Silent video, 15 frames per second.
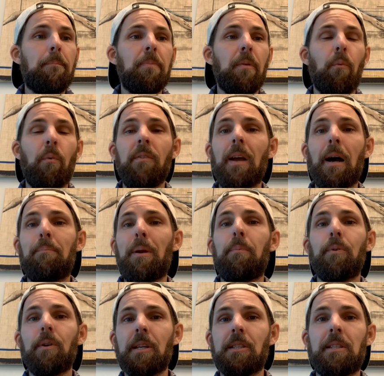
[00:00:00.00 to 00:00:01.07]
we've got
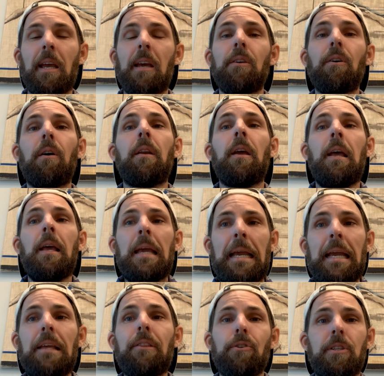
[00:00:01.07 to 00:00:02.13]
people that stand on
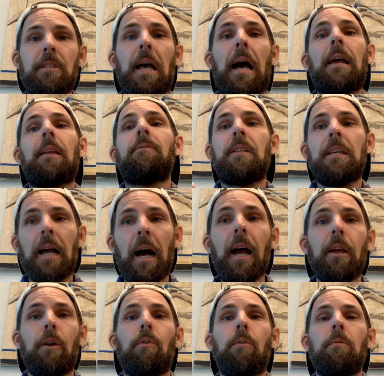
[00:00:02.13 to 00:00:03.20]
either side of the
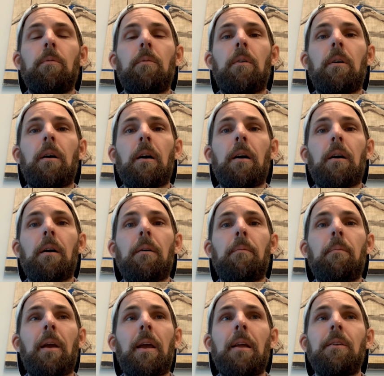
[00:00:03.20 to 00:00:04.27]
aisle.
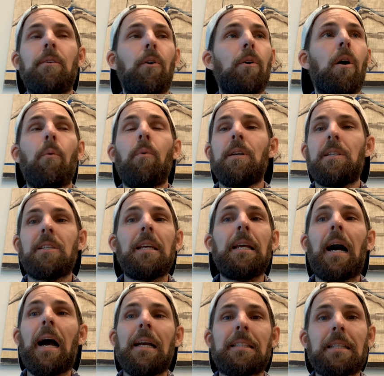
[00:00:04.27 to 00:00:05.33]
And don't always see
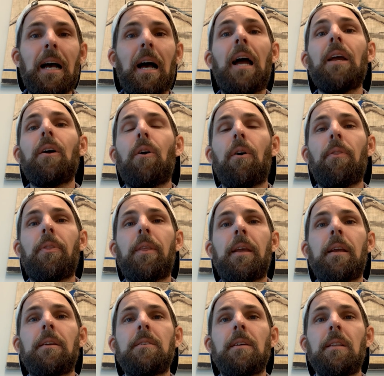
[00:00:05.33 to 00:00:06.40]
eye to eye on
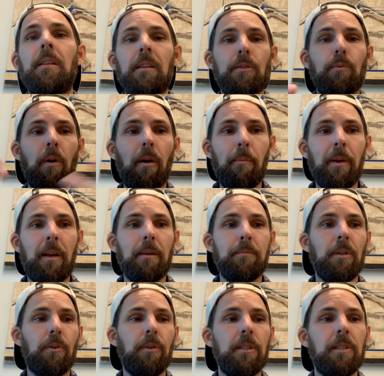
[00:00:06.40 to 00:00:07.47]
things. And then as well, it becomes
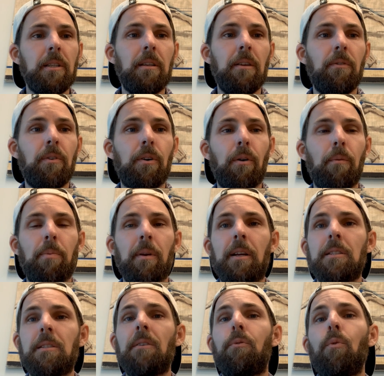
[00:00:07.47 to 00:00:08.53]
increasingly difficult
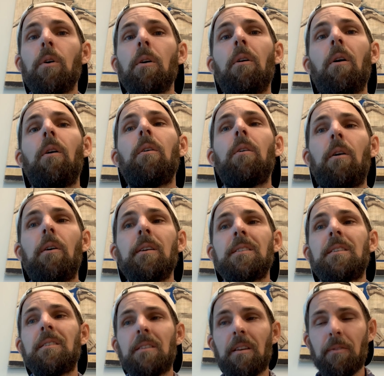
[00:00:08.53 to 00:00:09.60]
because if we're all
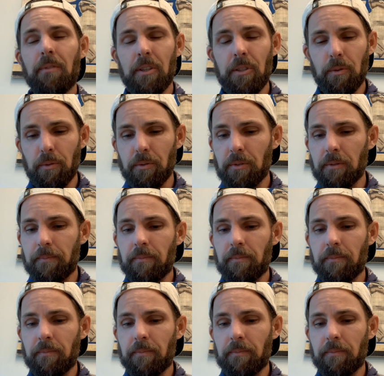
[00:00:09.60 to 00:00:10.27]
honest as individuals,